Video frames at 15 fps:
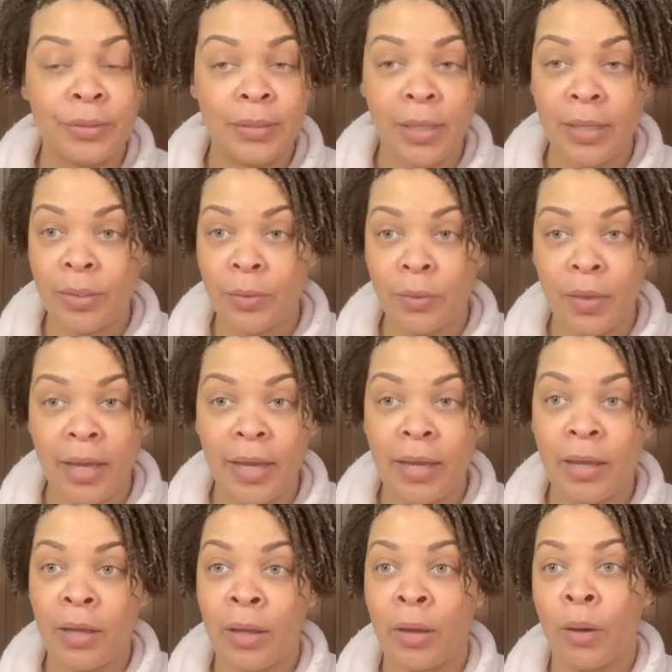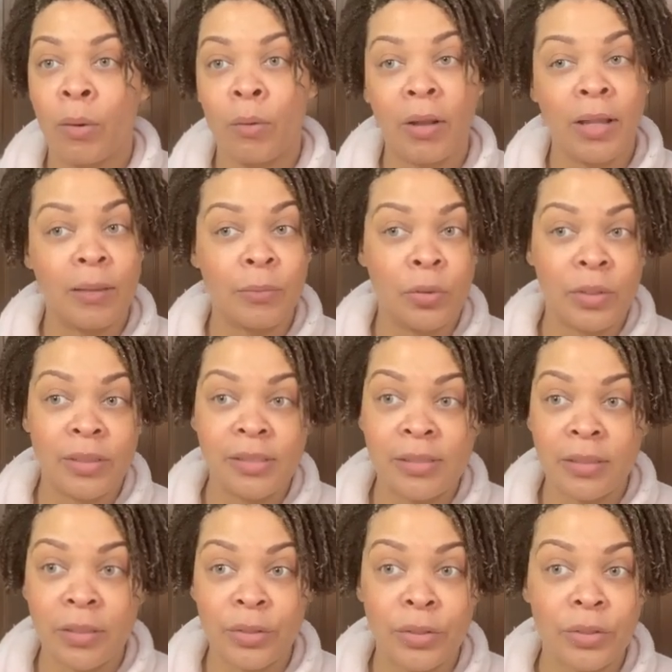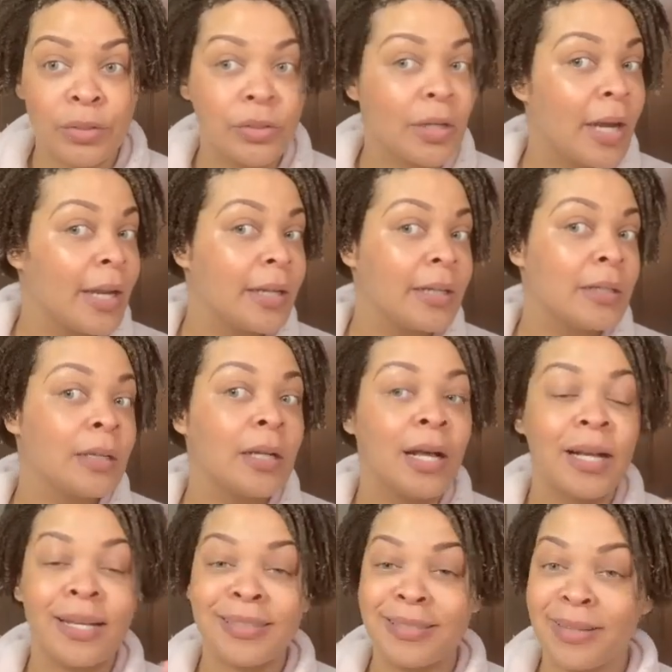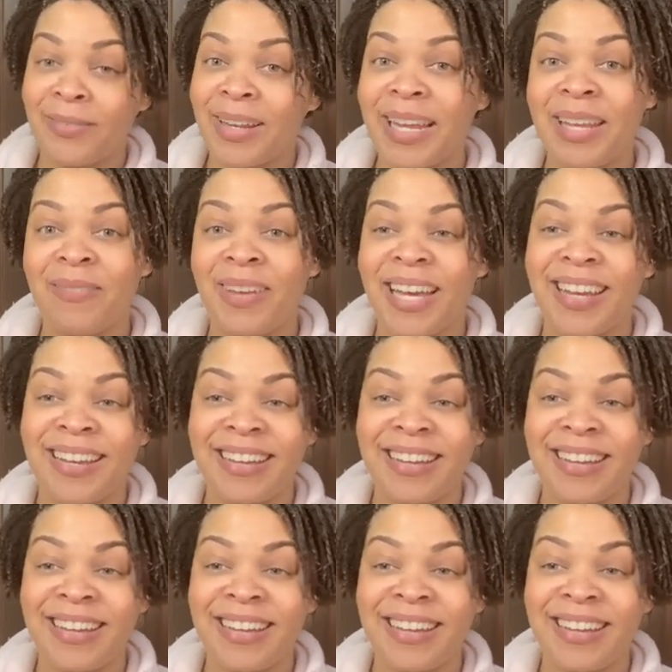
and do that while I'm going to sit under the dryer. I'll see you when I get back.